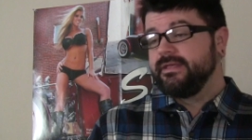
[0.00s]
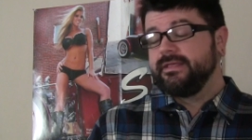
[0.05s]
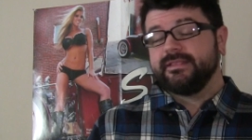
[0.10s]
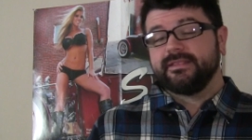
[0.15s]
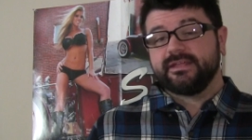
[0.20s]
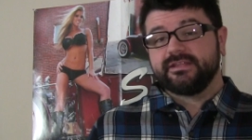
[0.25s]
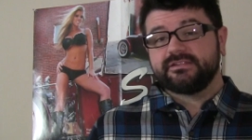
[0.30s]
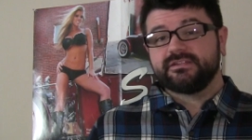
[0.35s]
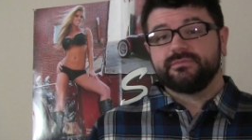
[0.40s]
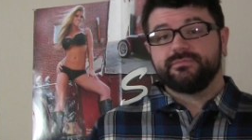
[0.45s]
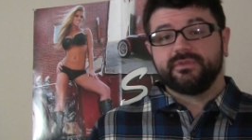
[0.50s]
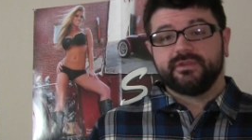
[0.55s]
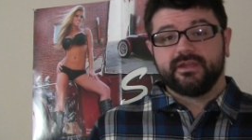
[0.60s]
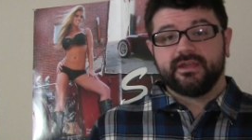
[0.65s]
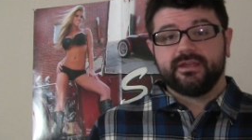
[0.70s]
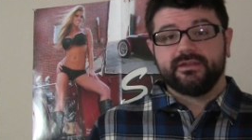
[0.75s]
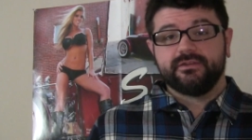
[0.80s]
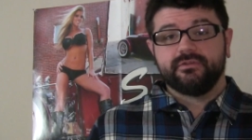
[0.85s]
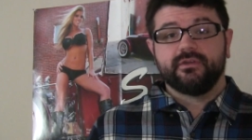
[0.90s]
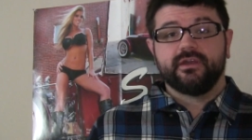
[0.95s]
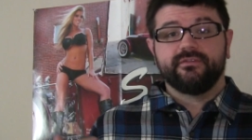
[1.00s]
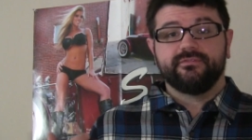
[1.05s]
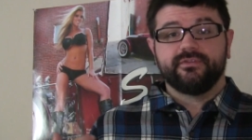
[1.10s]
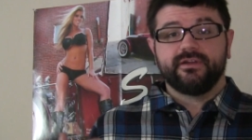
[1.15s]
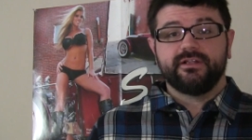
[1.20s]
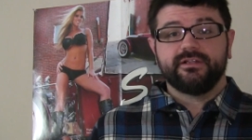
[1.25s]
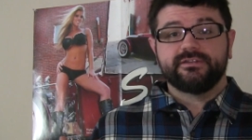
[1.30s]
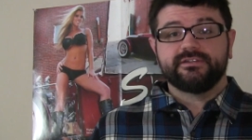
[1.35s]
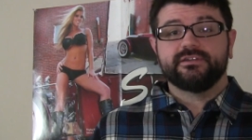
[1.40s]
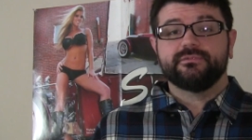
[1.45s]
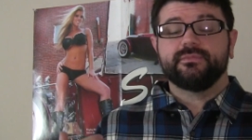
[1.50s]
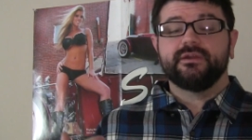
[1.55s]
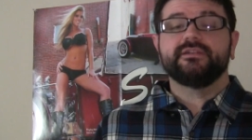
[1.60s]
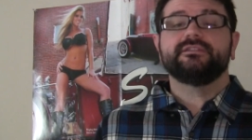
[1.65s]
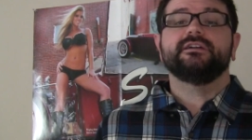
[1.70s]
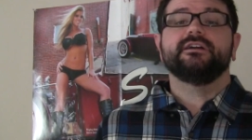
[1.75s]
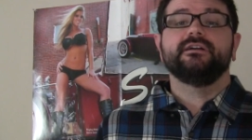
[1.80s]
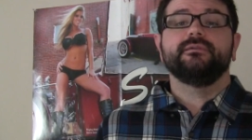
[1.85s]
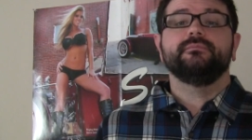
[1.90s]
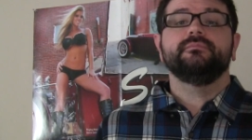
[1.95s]
That's something I do. I volunteer my
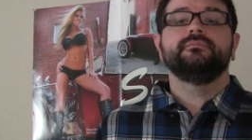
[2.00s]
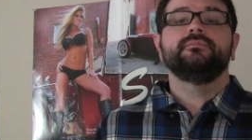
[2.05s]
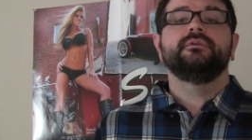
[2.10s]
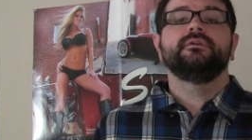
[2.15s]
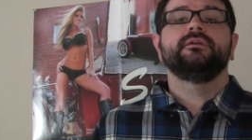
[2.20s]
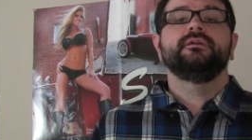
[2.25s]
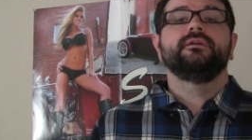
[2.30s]
time